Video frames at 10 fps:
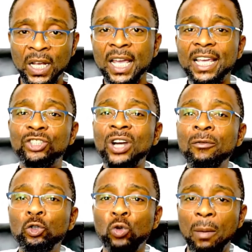he
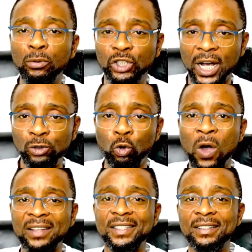traveled to Abuja to go
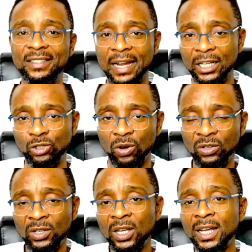and see the senator
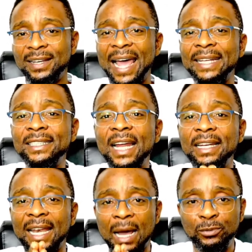that he needed a
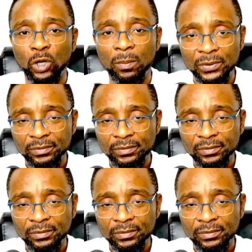laptop.